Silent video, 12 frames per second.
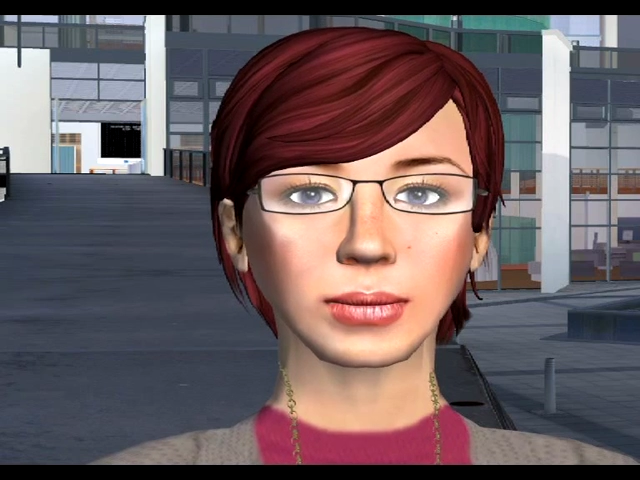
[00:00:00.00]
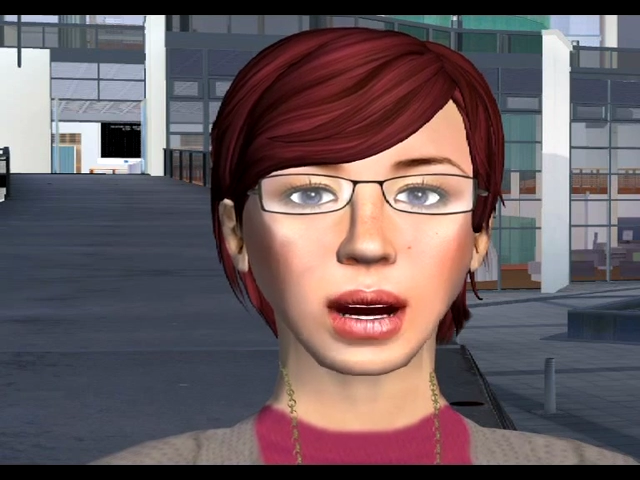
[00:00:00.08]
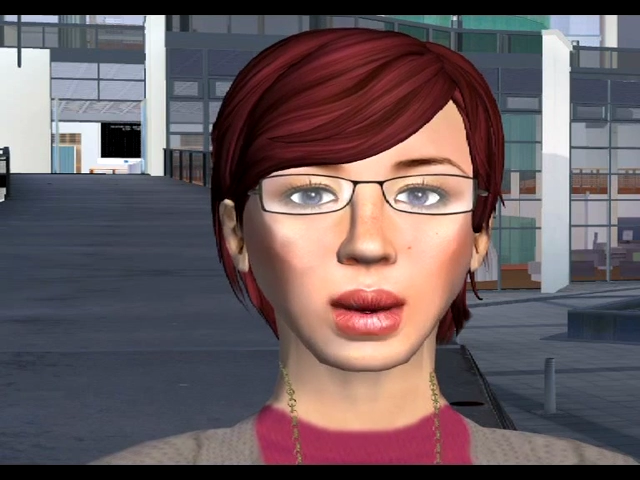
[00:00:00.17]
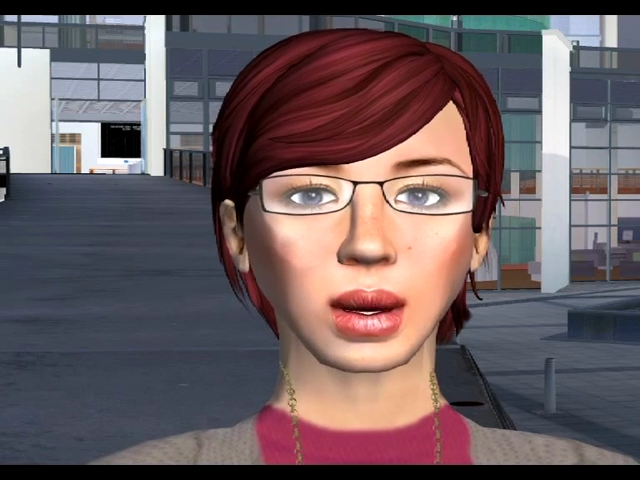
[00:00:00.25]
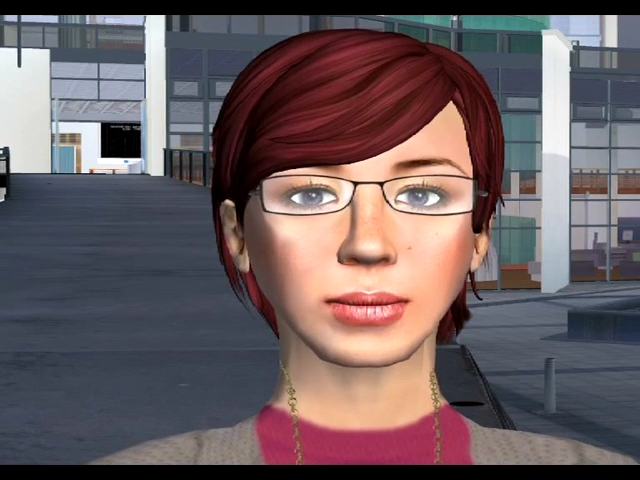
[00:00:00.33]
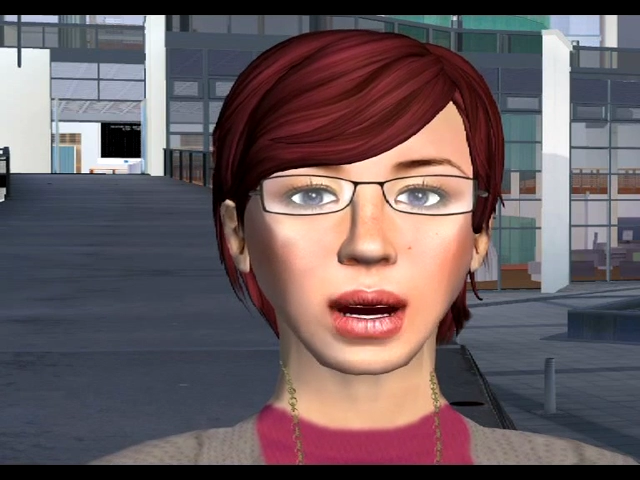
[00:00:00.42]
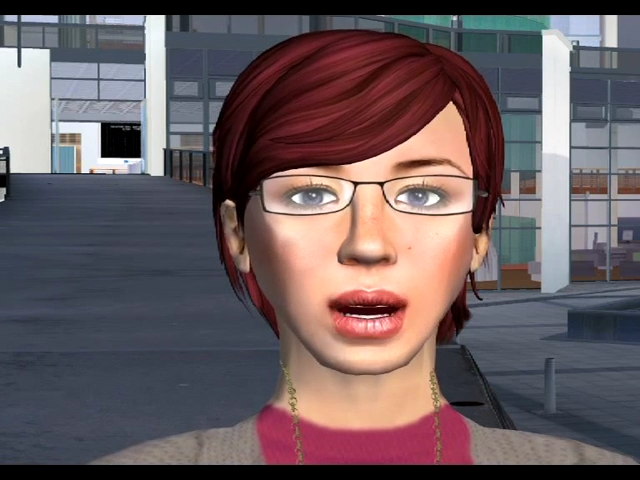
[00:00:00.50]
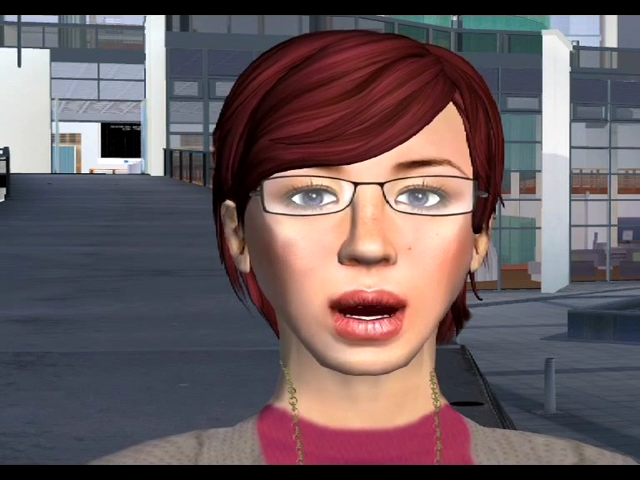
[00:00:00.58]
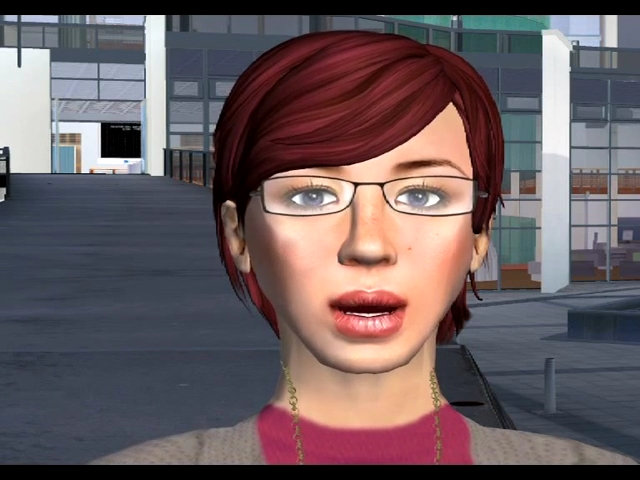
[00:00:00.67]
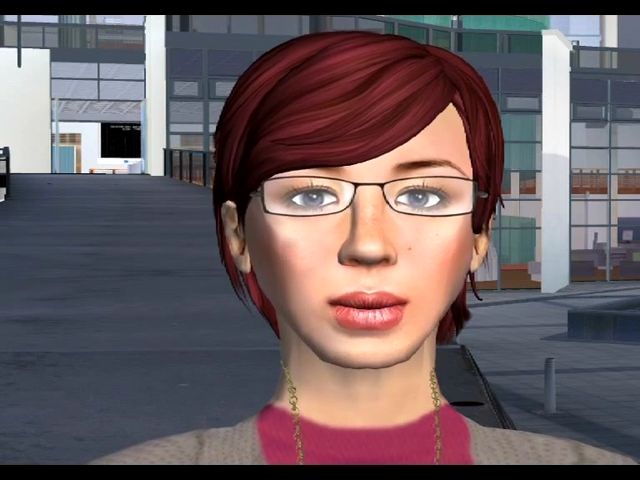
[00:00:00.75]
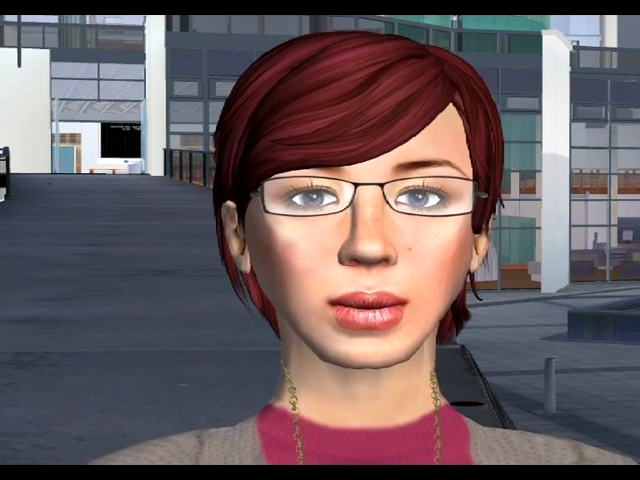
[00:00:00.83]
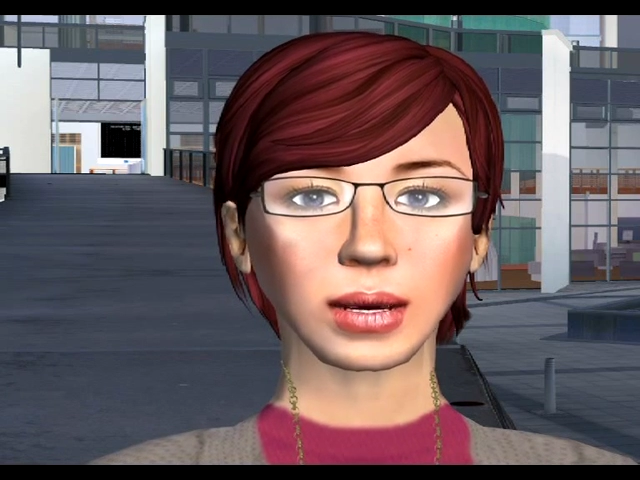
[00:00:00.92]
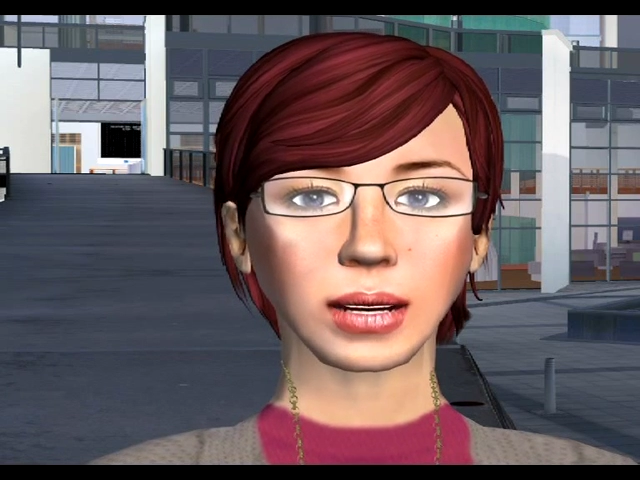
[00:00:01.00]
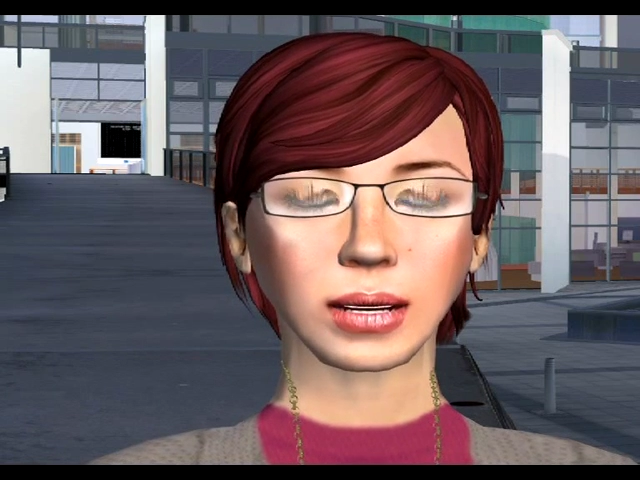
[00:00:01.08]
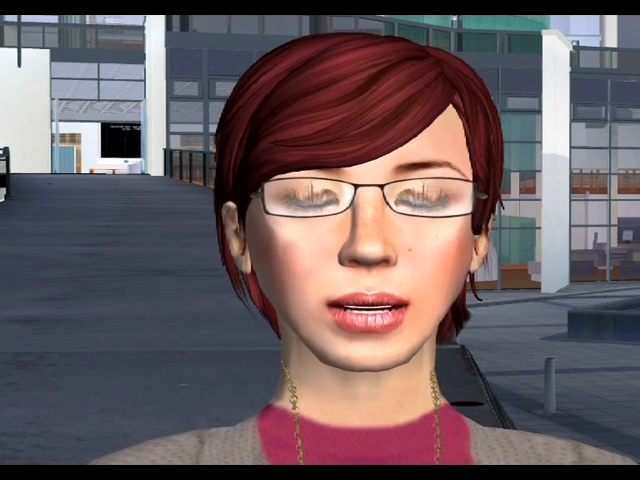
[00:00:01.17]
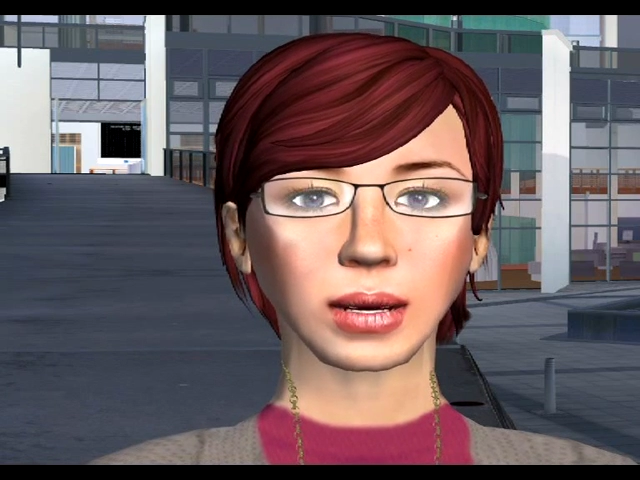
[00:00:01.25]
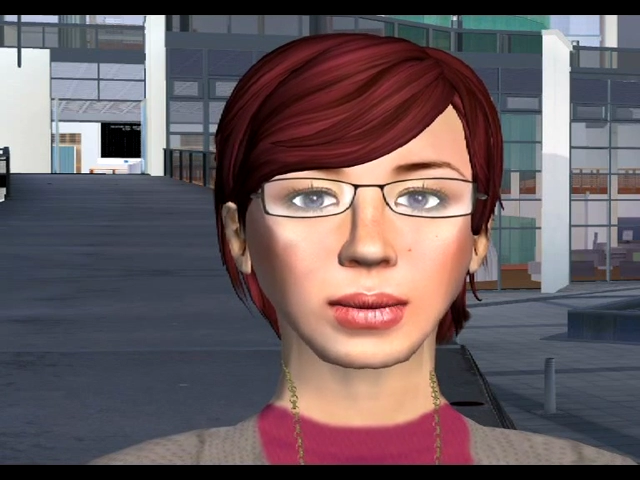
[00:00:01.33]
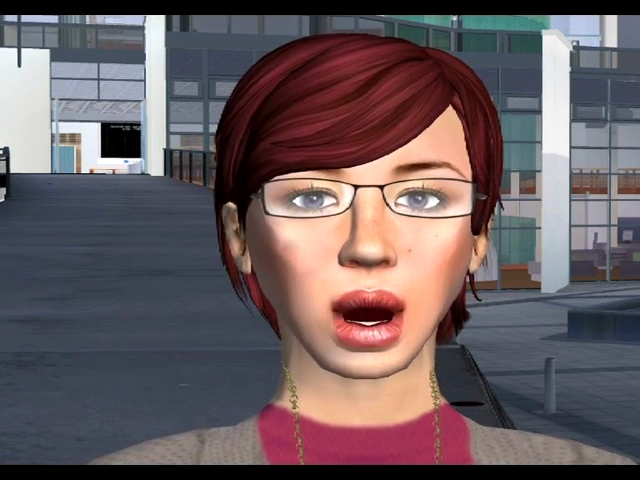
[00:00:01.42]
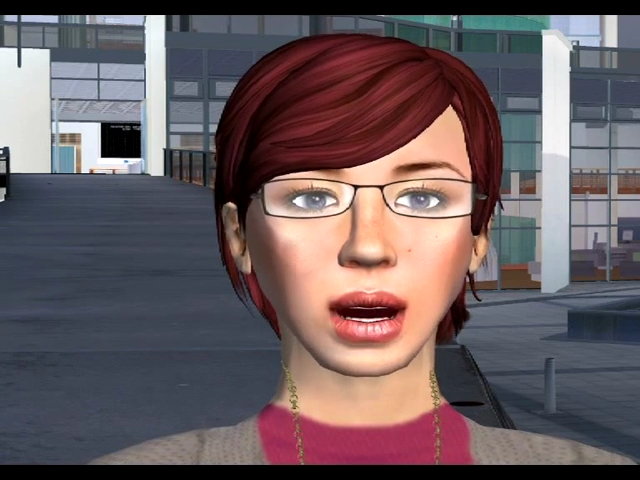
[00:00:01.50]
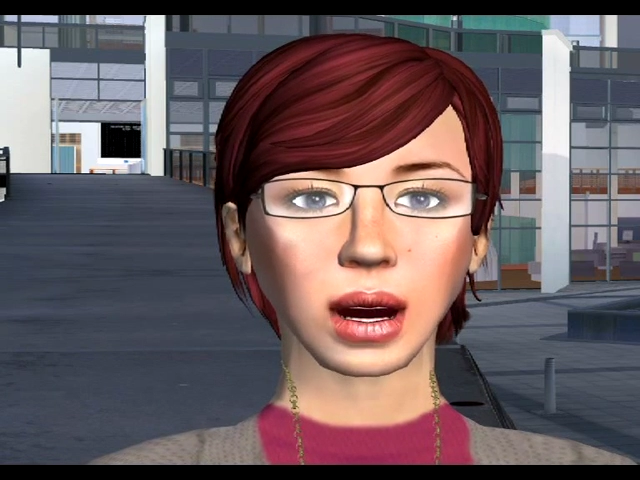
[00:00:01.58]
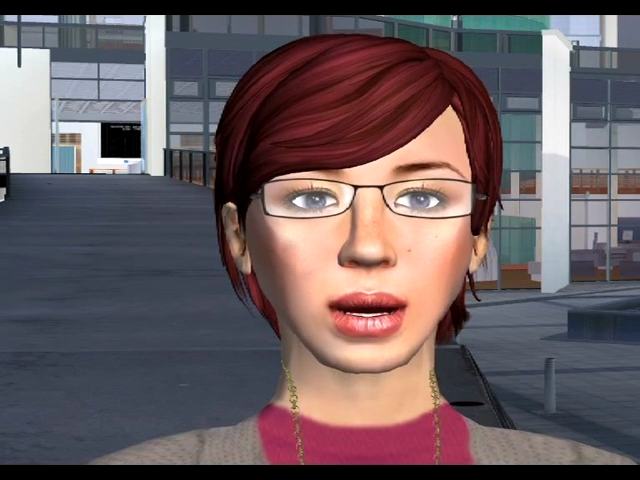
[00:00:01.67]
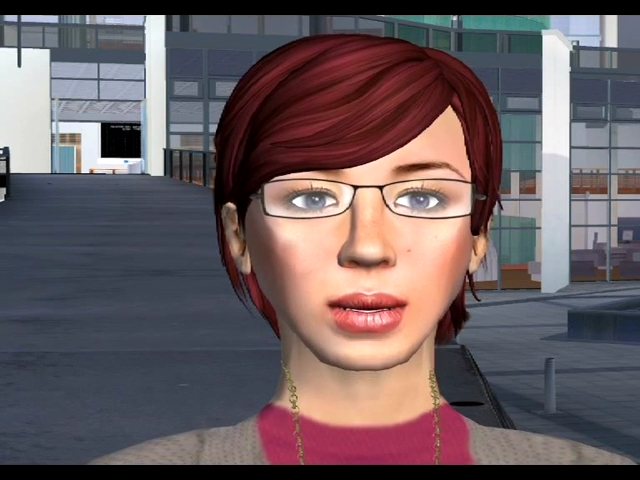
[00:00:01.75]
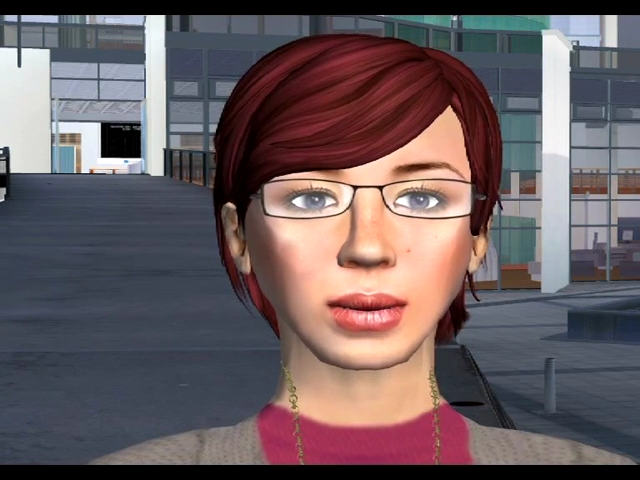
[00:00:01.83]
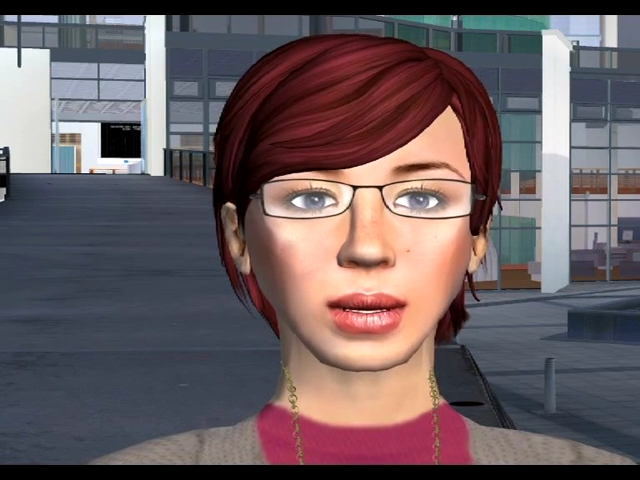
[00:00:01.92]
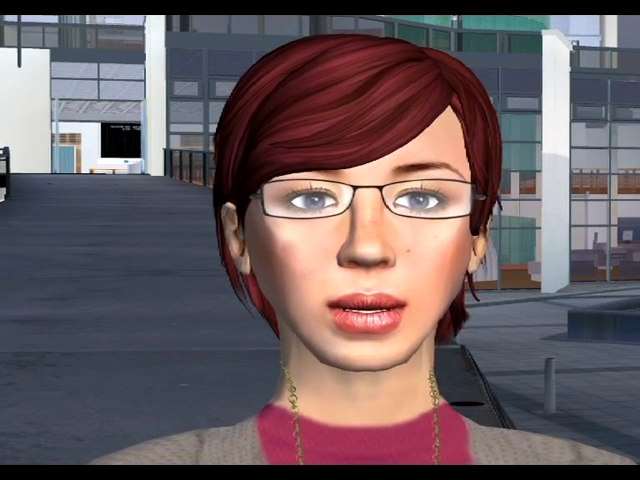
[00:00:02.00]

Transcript: Most virtual worlds are represented